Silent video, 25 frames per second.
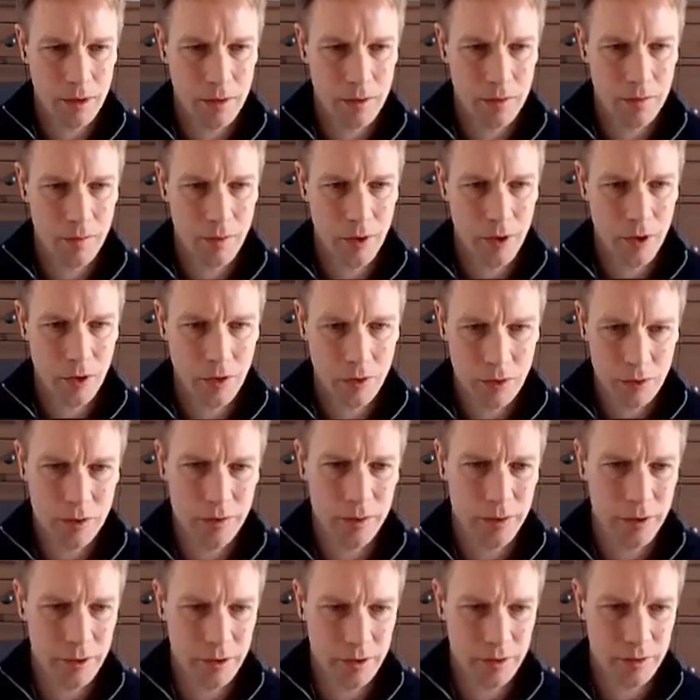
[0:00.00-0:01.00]
we're not
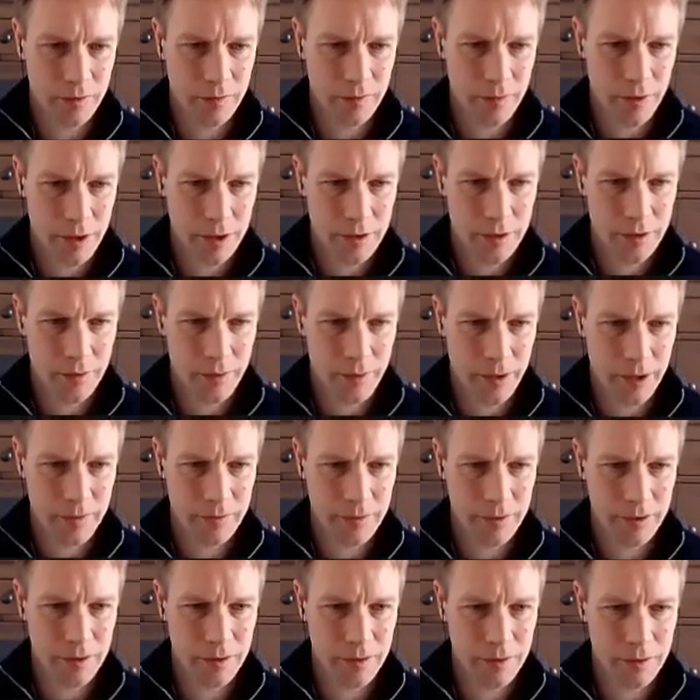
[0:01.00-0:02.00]
switching to effect, so we have
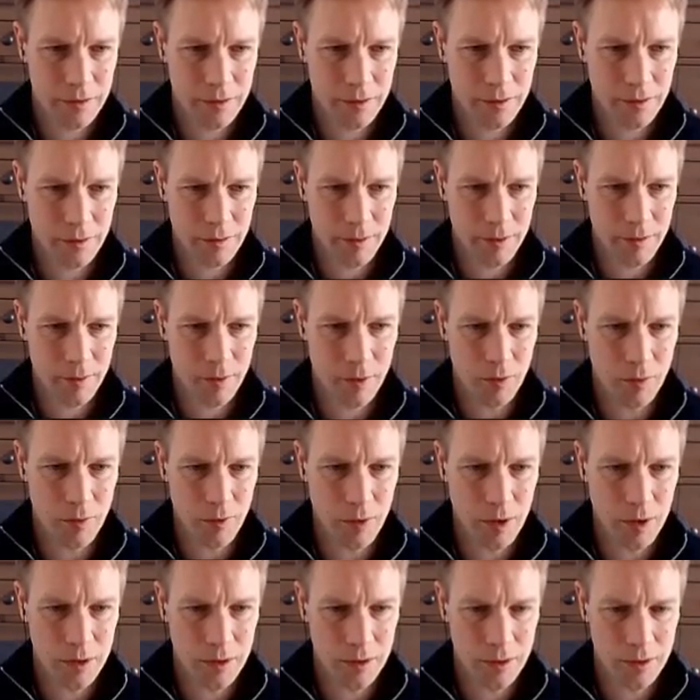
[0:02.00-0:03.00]
to do a bit more
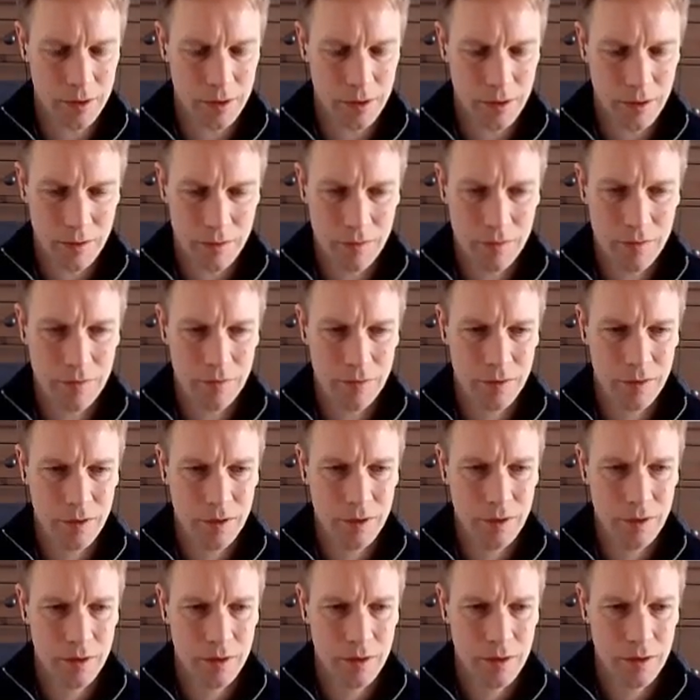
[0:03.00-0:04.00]
work ourselves.
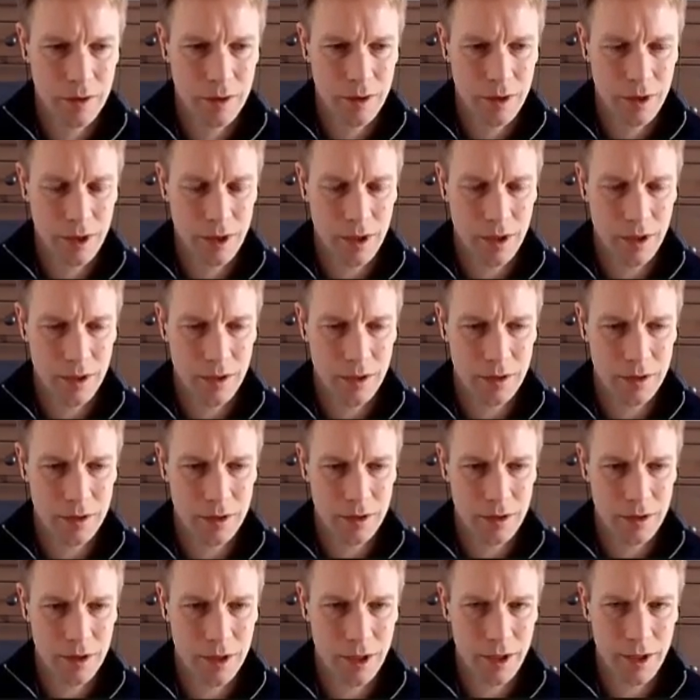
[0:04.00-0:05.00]
And
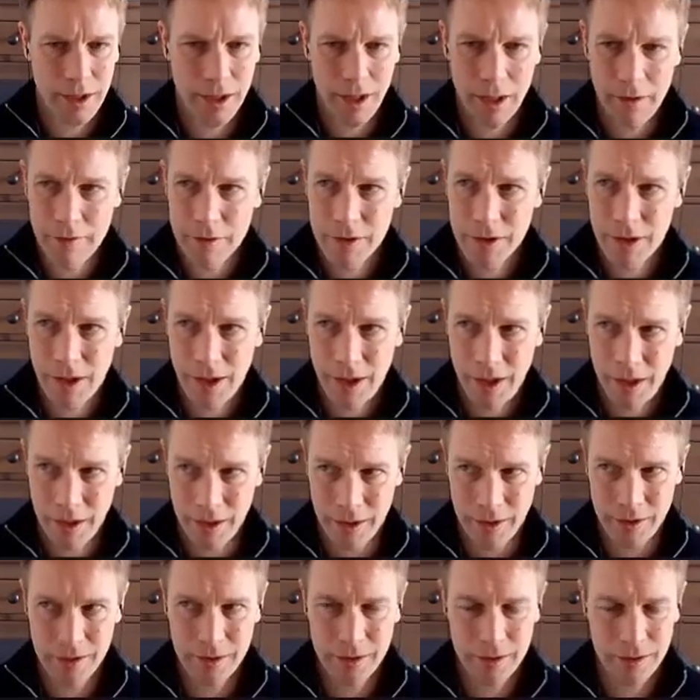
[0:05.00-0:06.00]
they gave us a
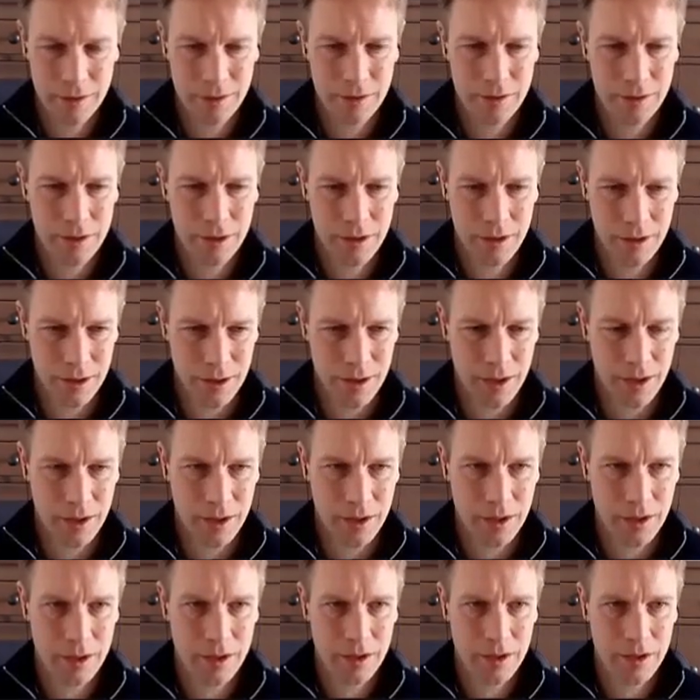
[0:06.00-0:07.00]
hint, didn't
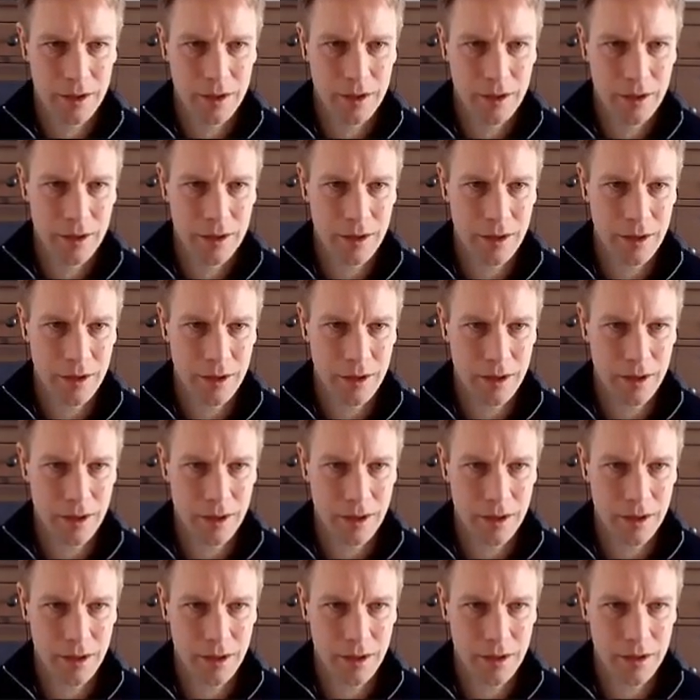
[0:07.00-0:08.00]
they, in
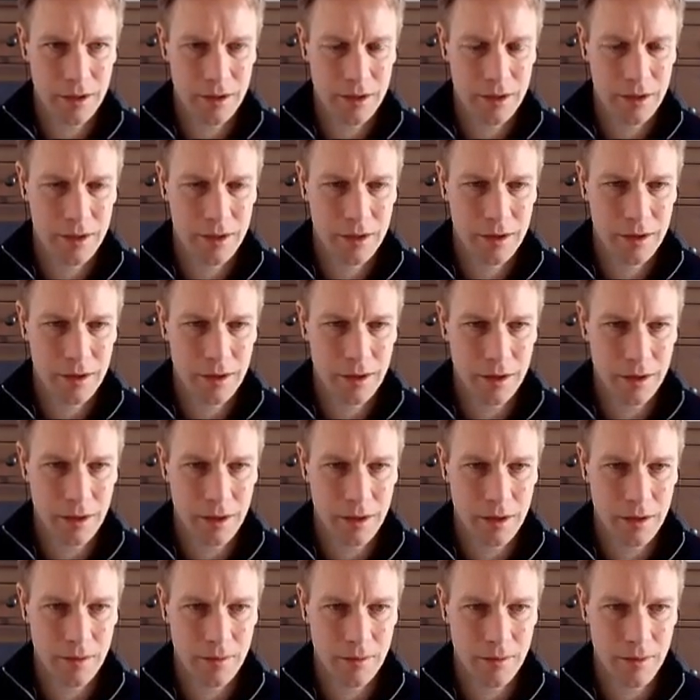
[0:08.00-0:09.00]
the
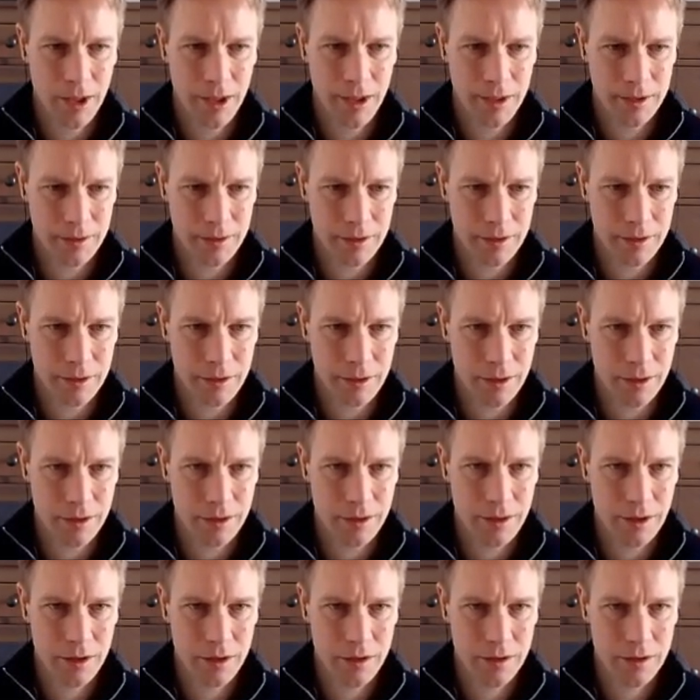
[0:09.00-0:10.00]
exercise.
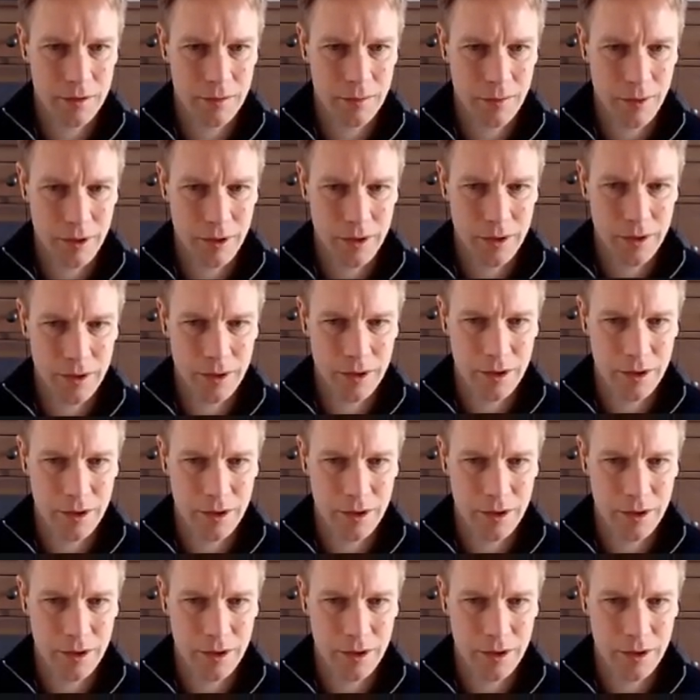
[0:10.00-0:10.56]
So let's switch to